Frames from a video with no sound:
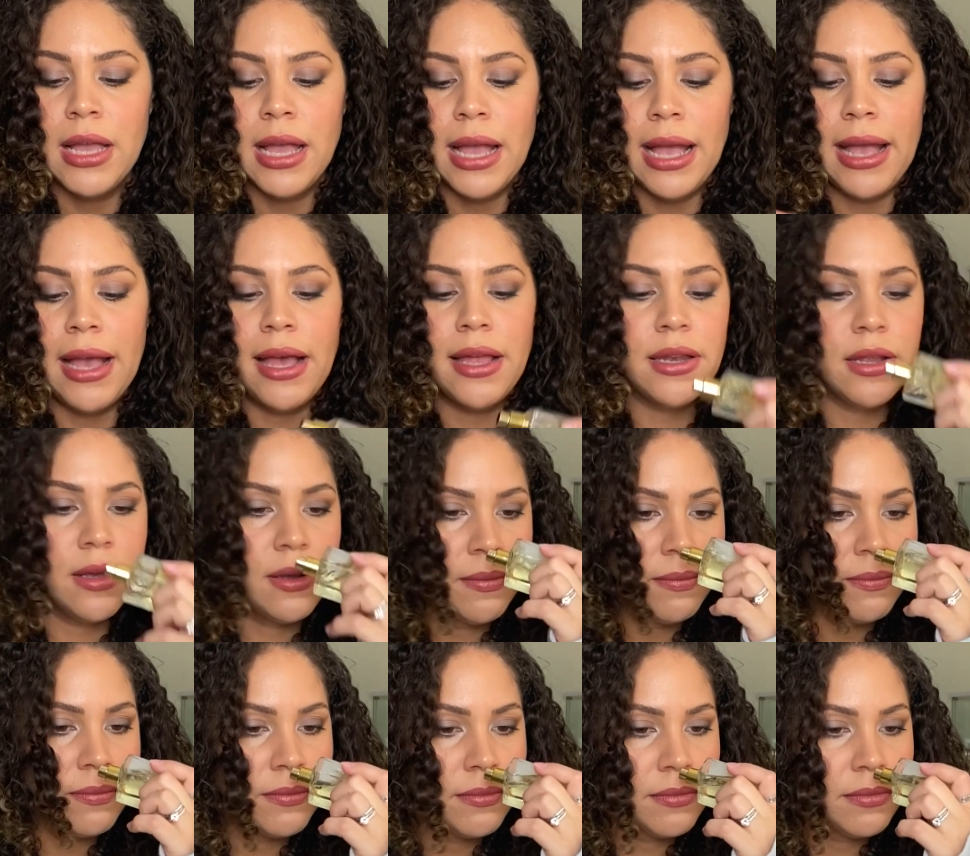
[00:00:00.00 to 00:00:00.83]
And
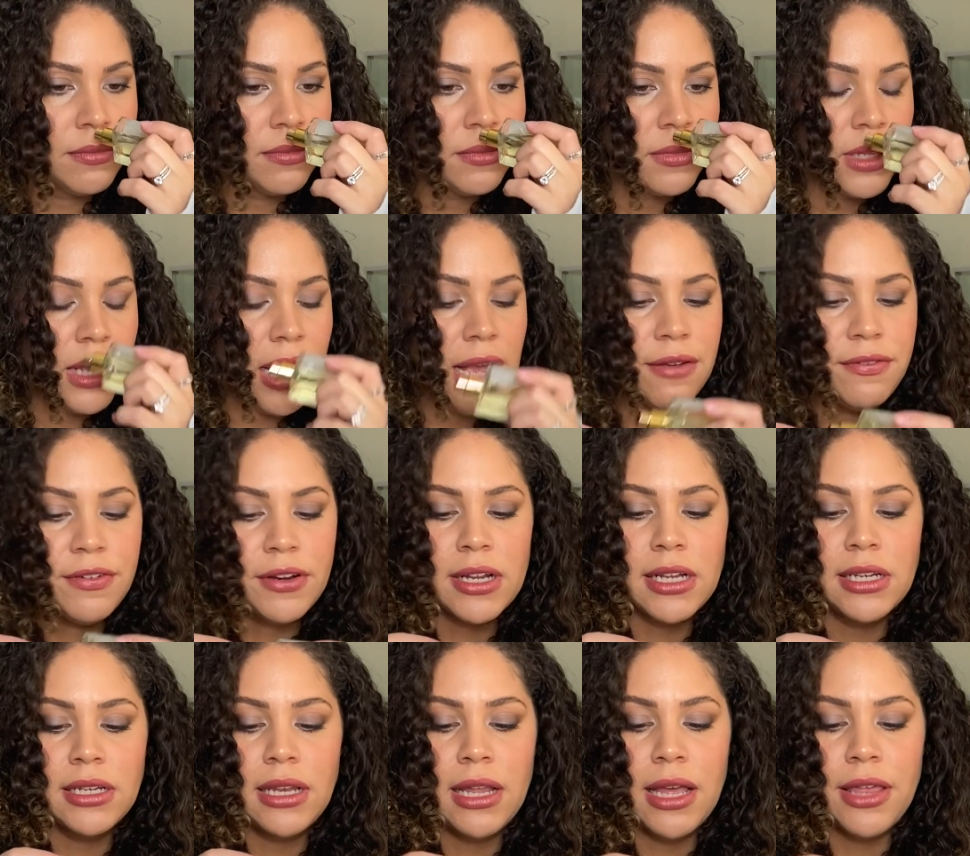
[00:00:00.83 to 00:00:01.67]

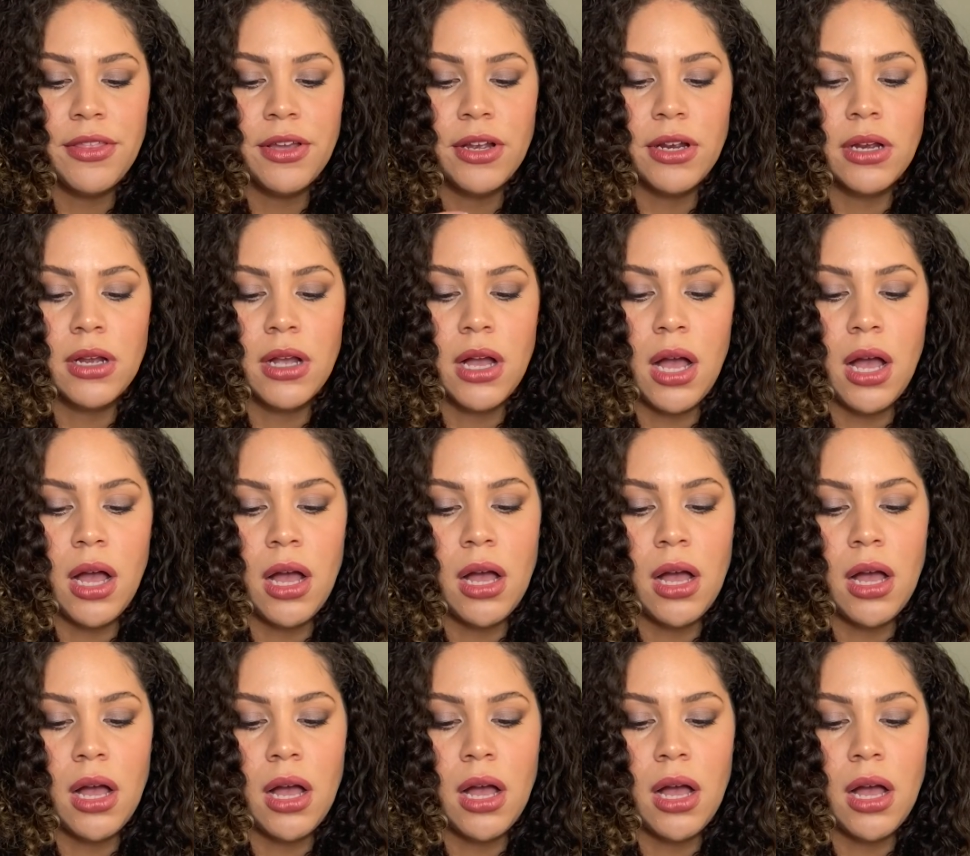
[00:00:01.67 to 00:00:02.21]
African Leather,